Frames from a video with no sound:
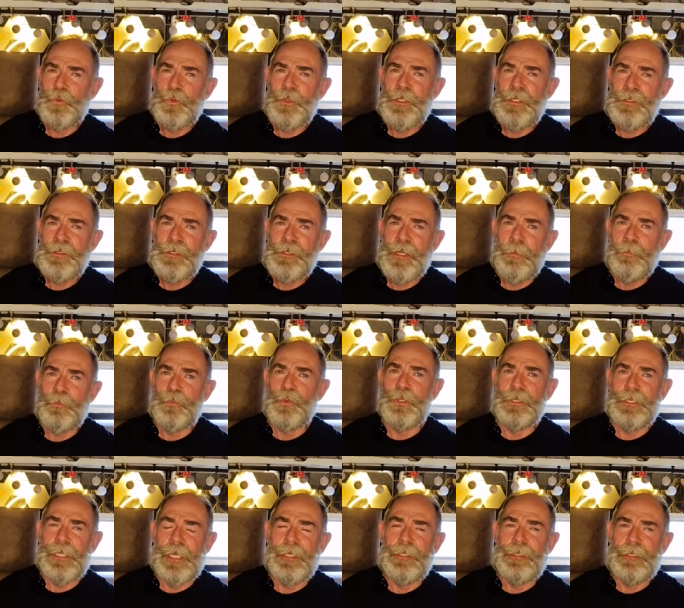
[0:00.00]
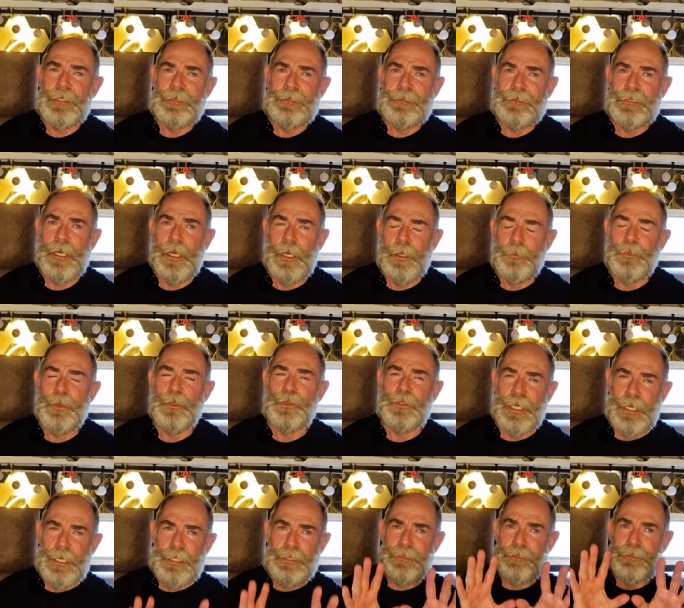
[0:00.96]
reason I'm bringing this up,
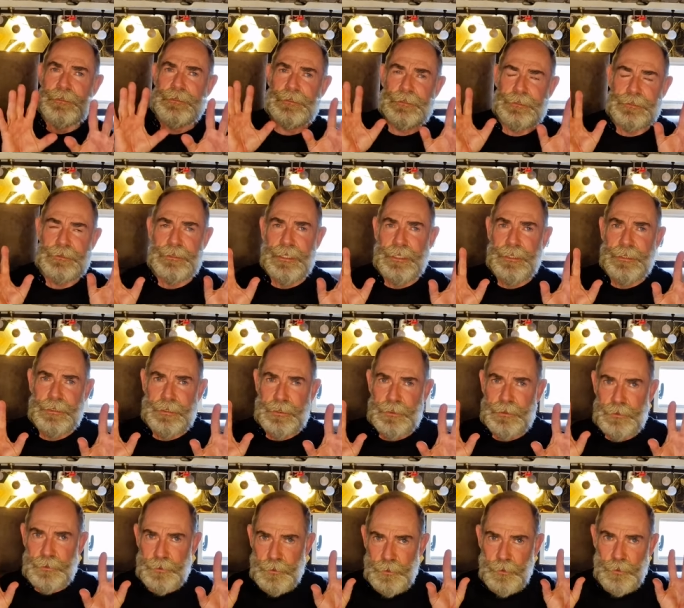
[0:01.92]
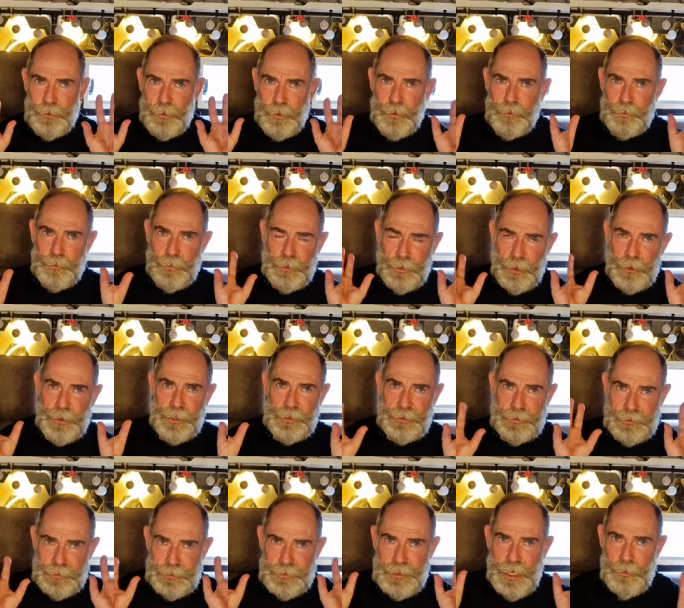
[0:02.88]
okay, this is like, uh, oh, okay,
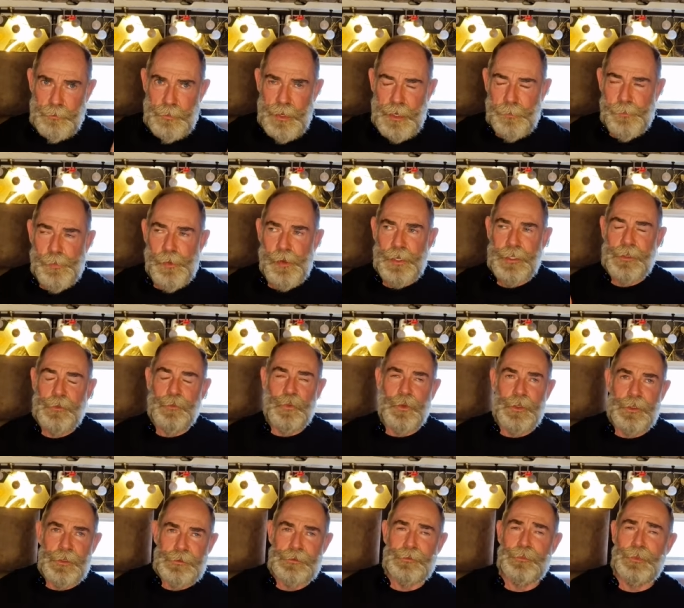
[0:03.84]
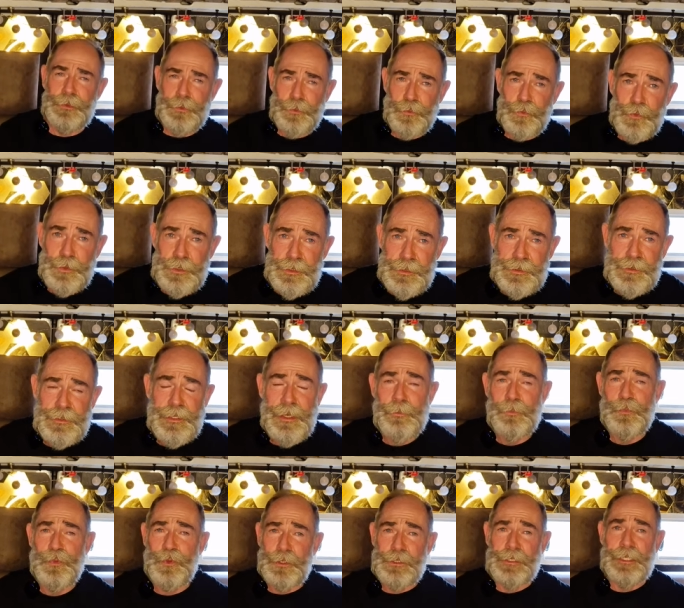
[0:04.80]
this is how my brain works, but the reason
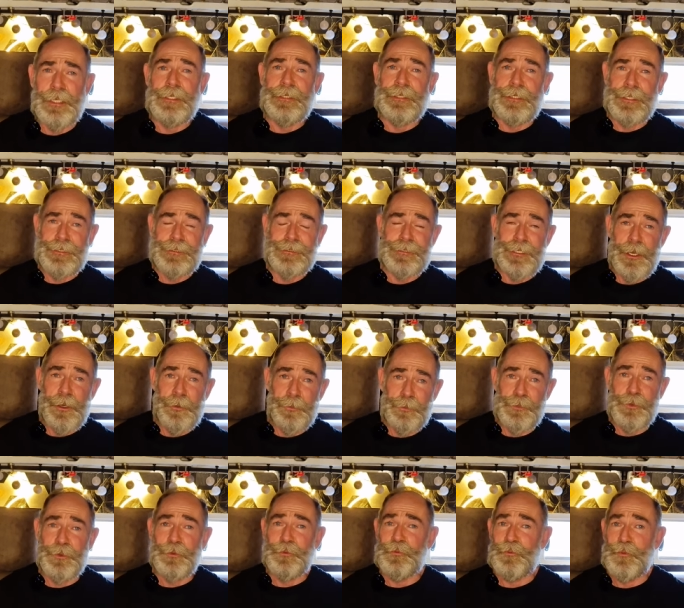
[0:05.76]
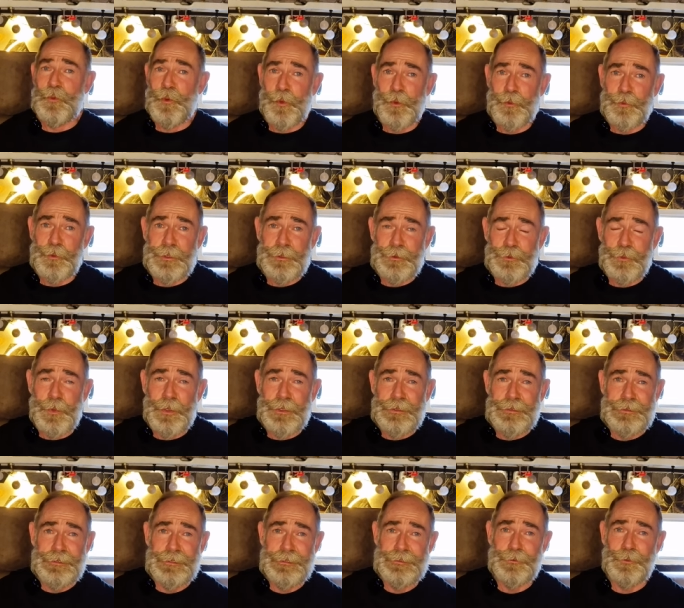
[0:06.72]
I'm bringing this up, the roaring
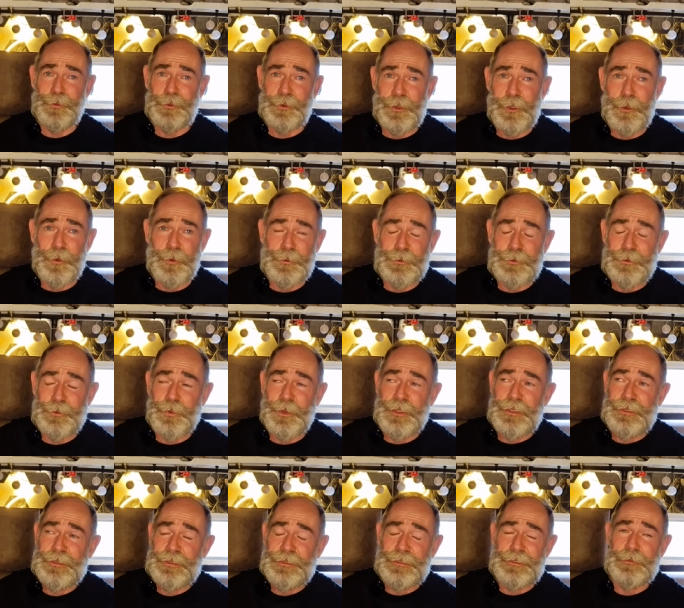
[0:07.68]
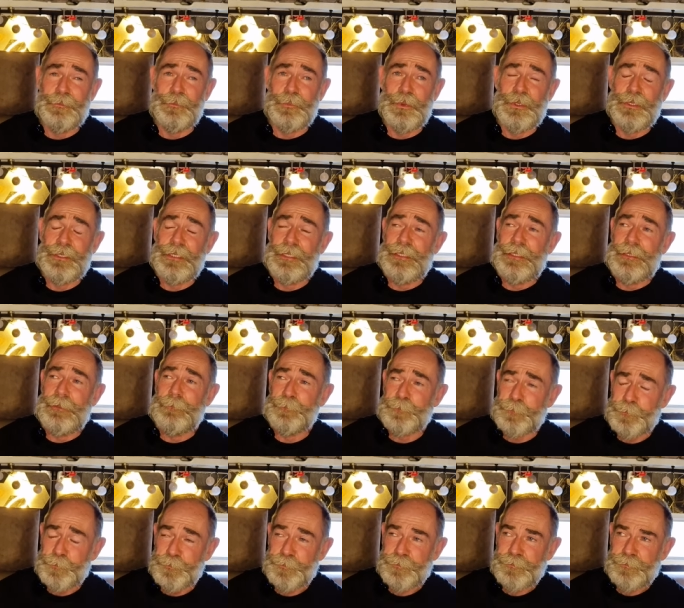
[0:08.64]
twenties or the golden twenties in Berlin,
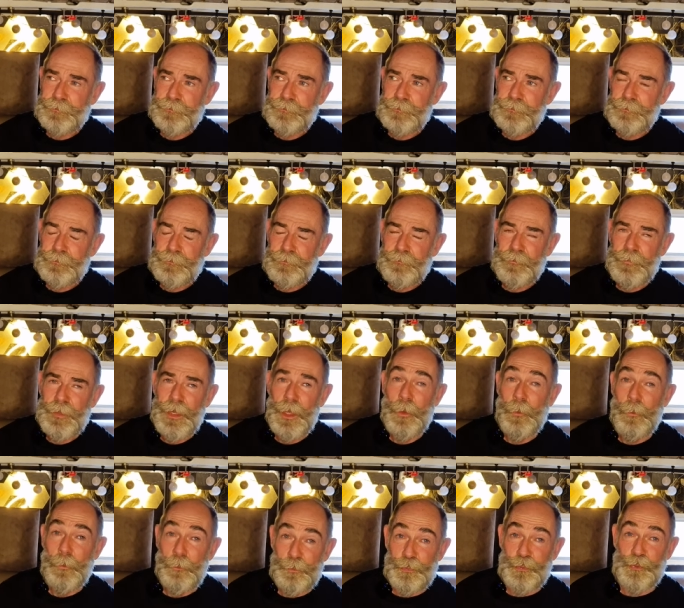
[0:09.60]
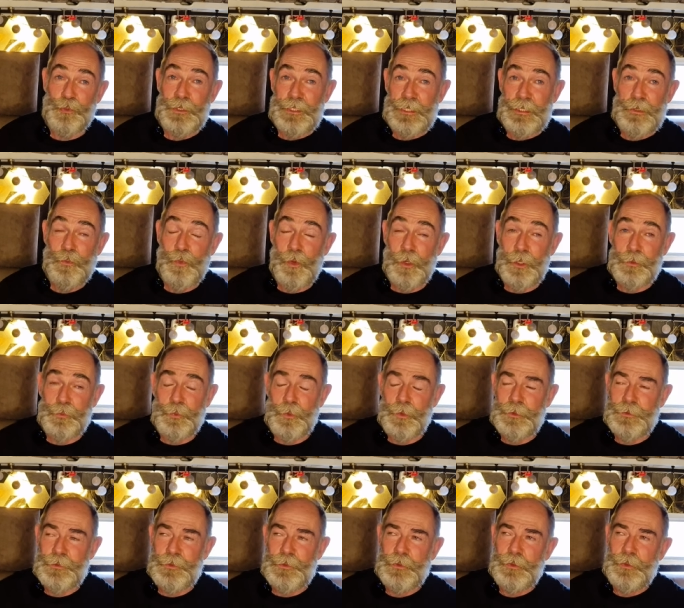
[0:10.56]
pre-World
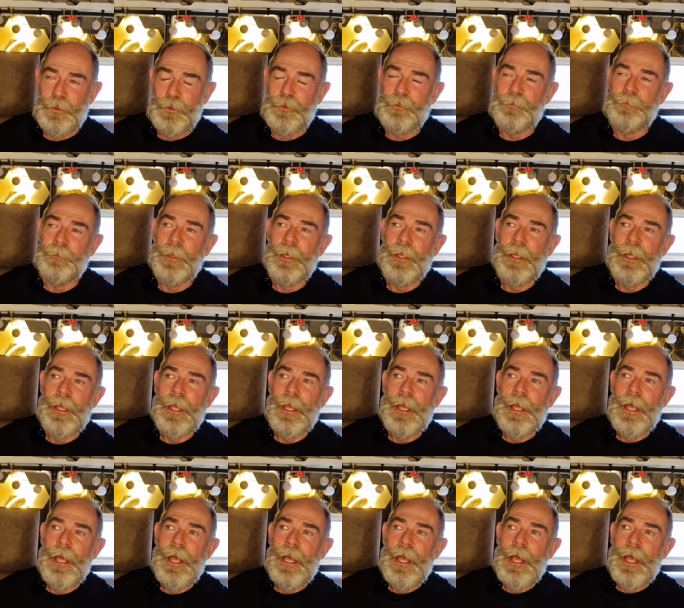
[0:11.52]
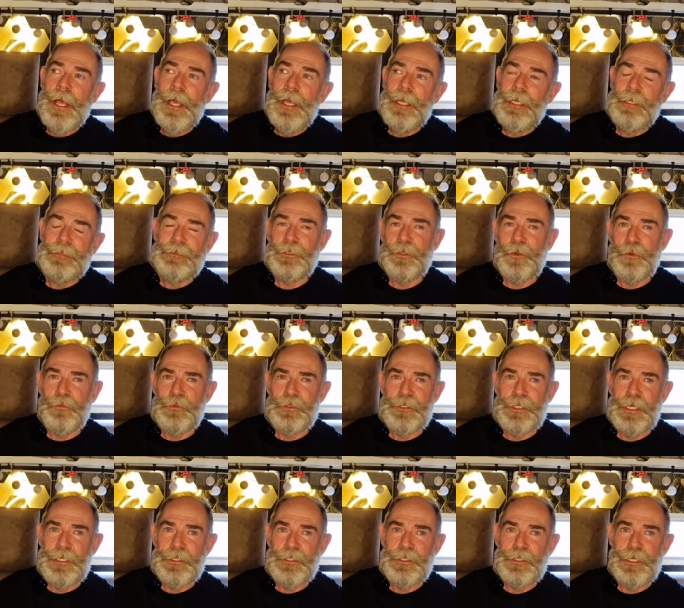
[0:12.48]
War Two, is a
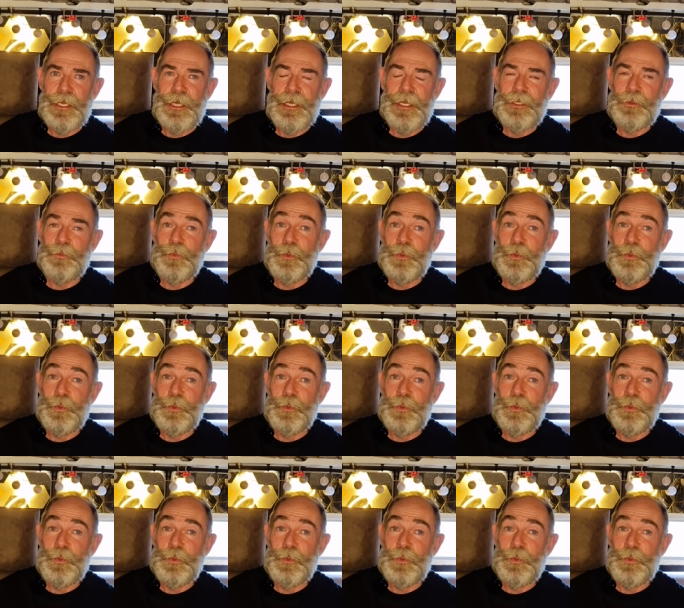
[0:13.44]
conversation I had